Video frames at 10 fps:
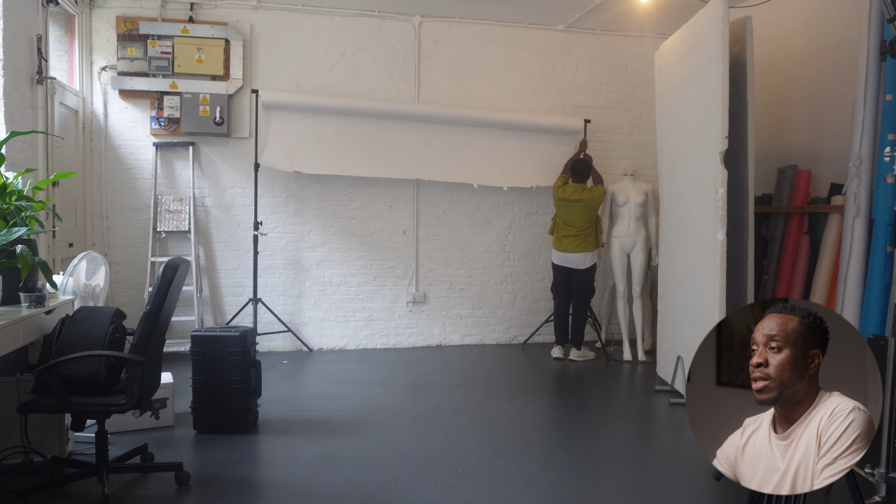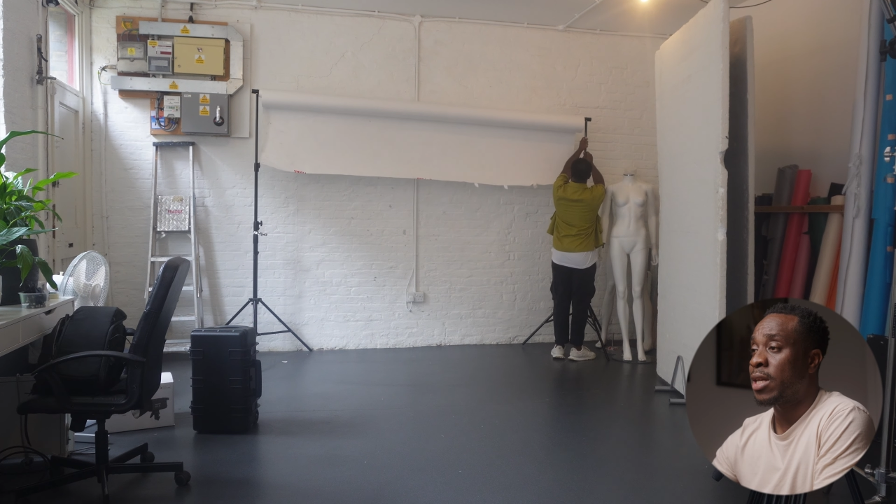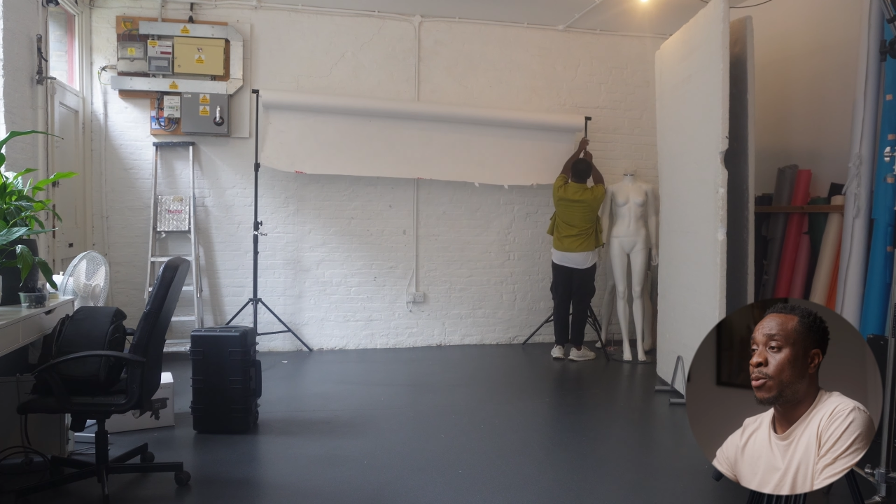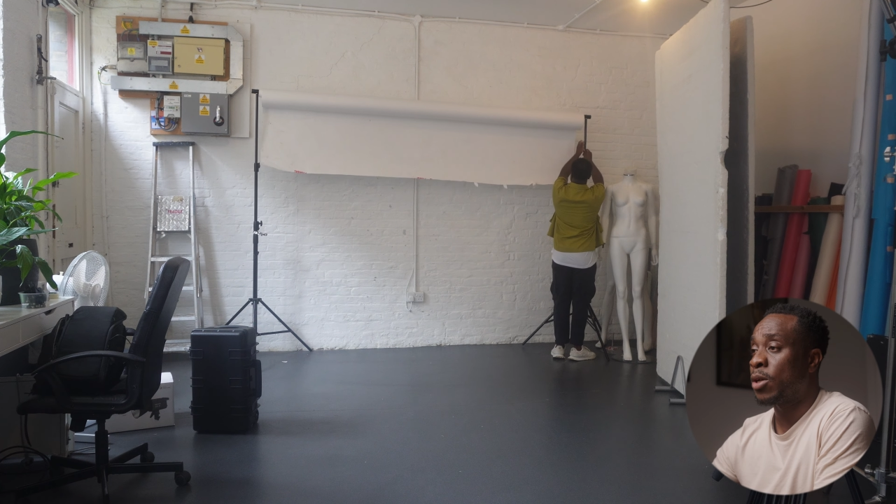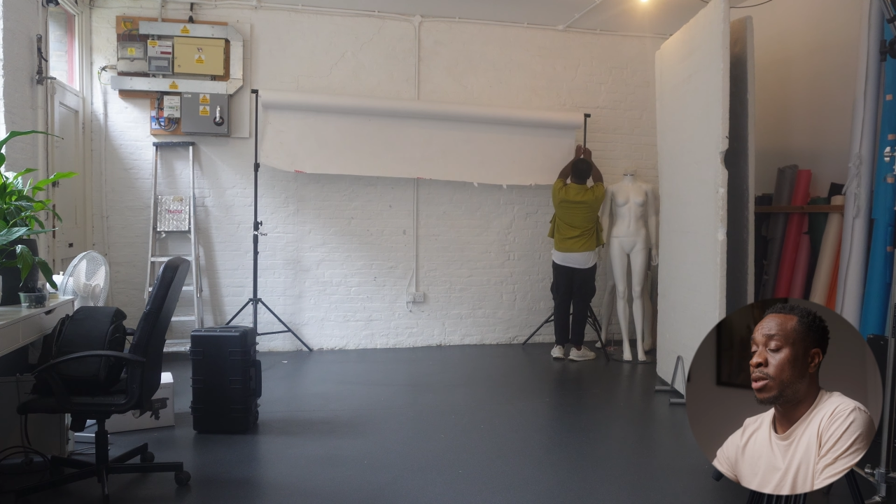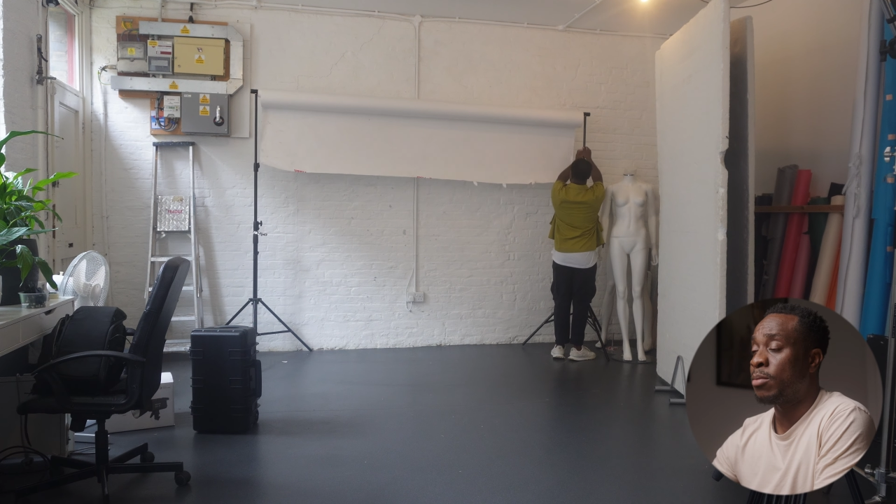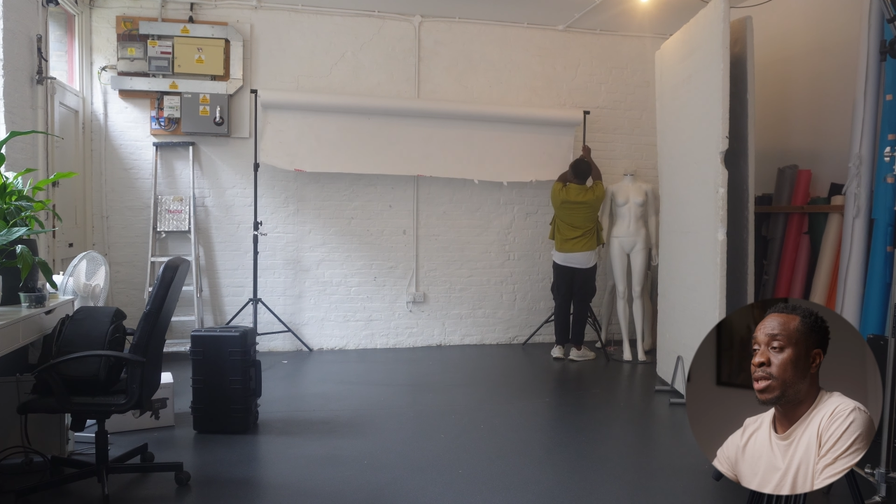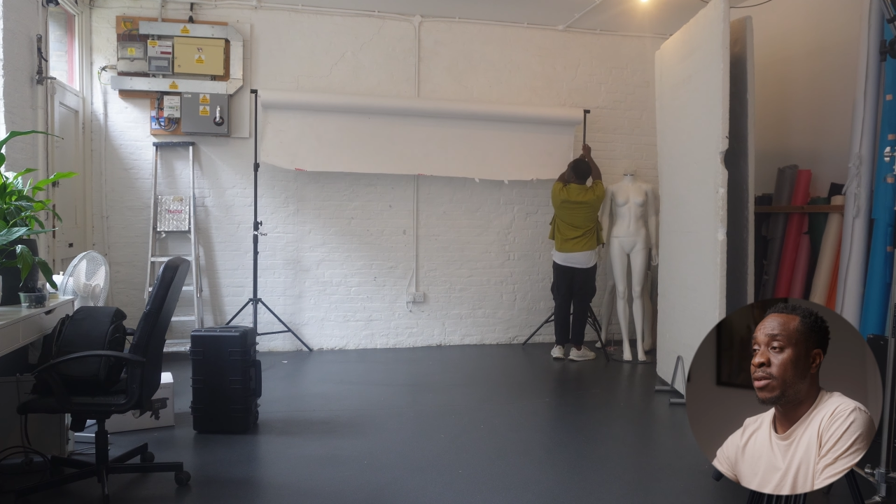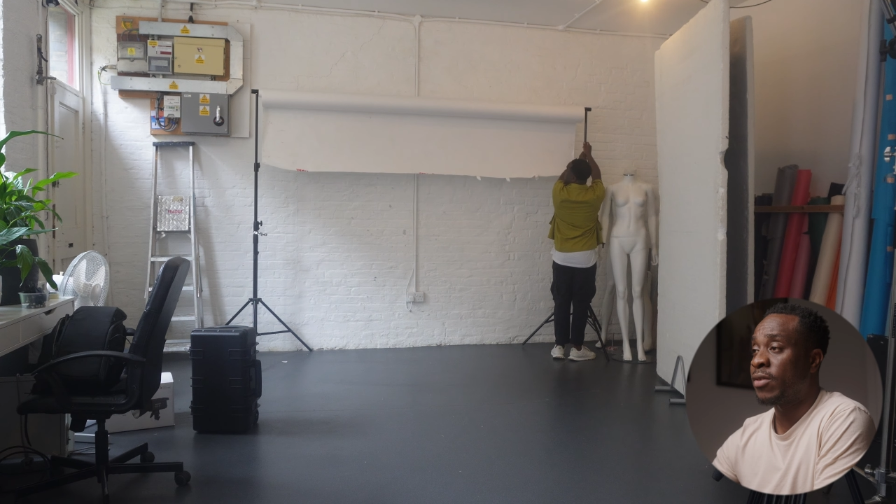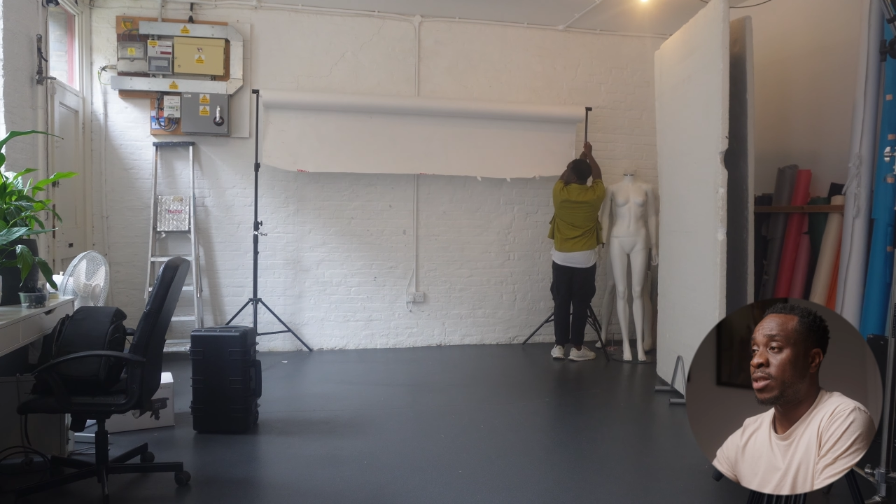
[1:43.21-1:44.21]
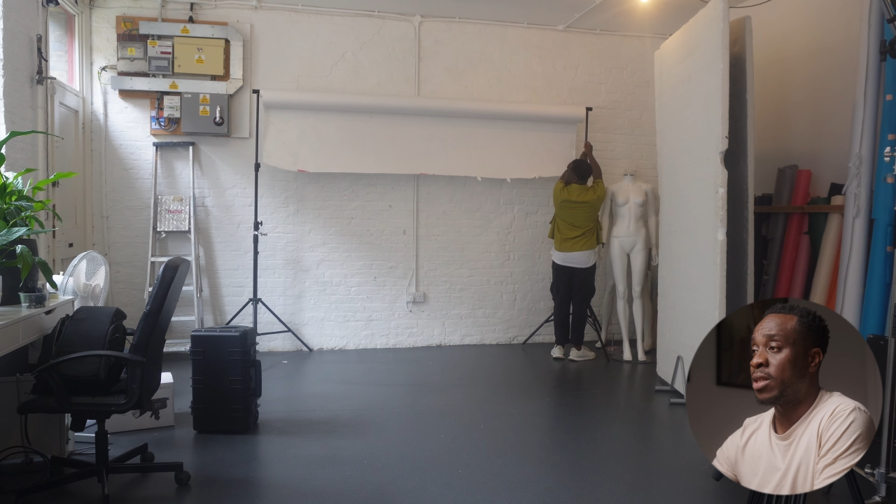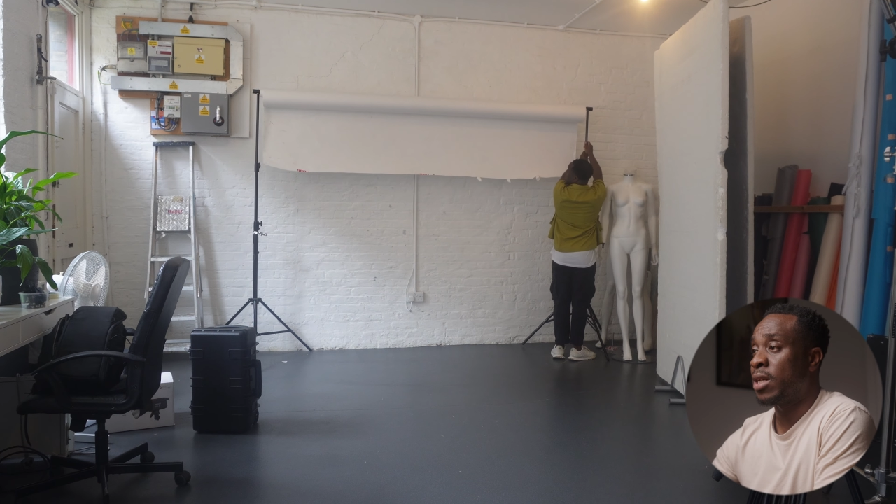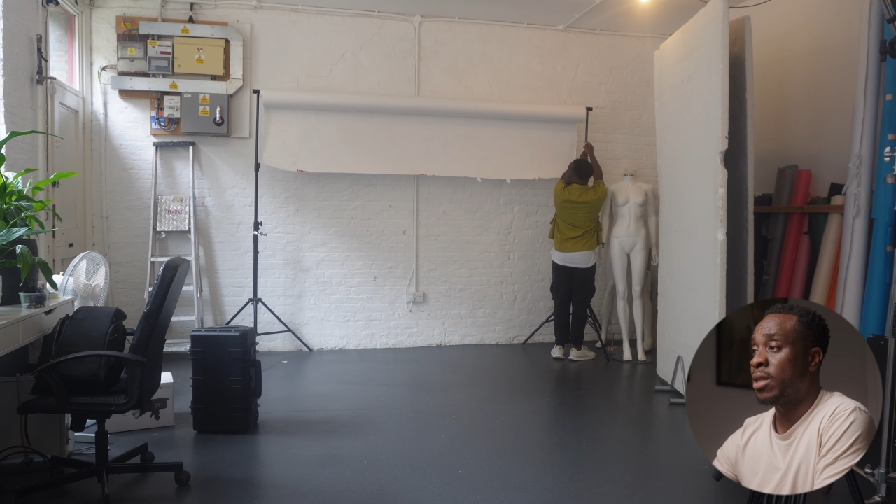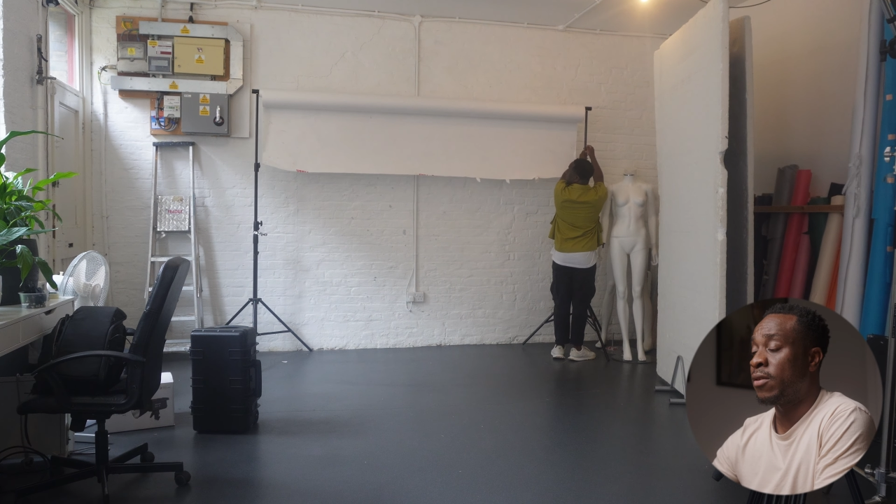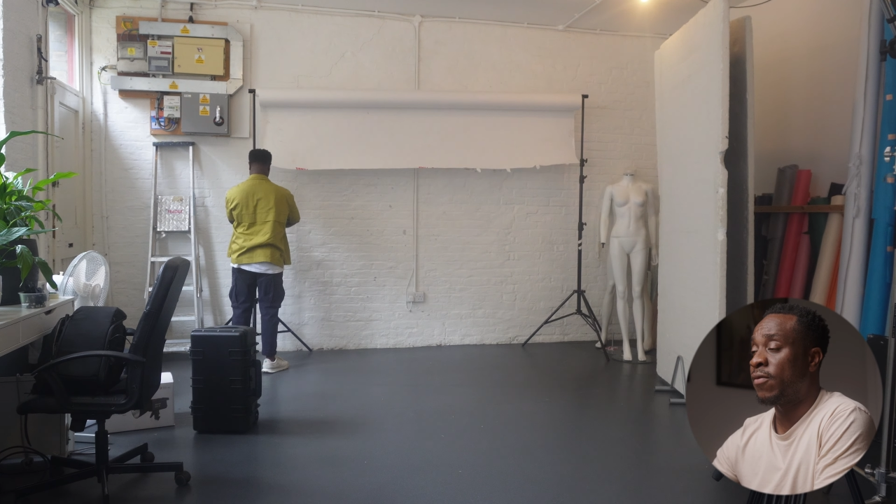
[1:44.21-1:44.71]
that were going to be given
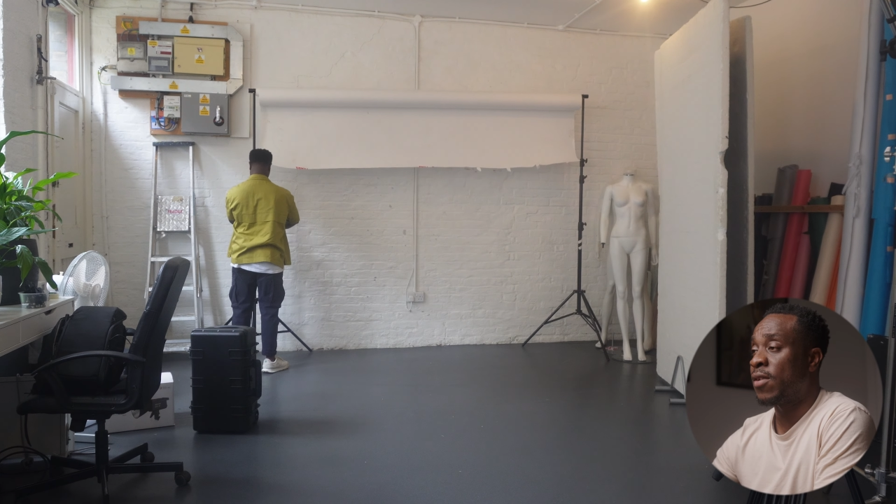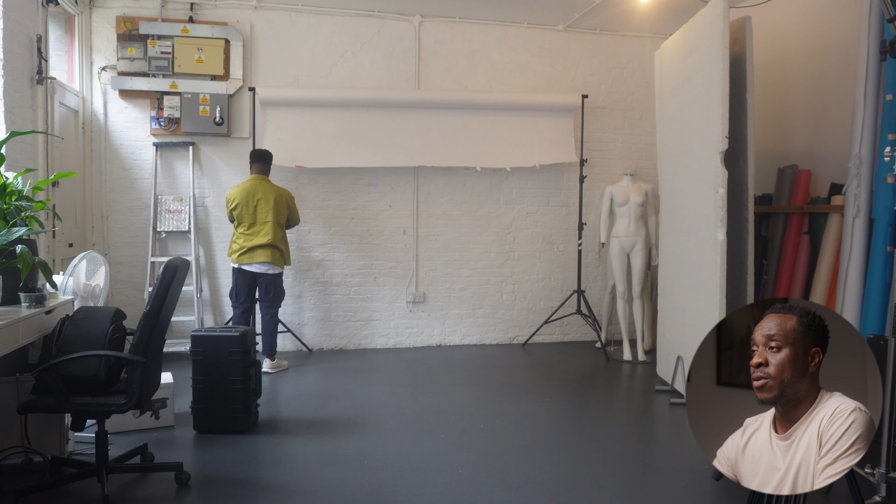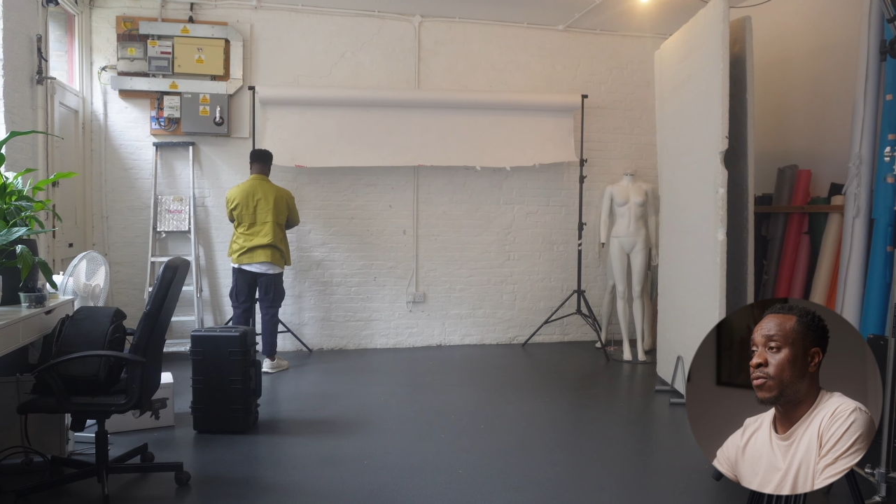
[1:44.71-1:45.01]
in the final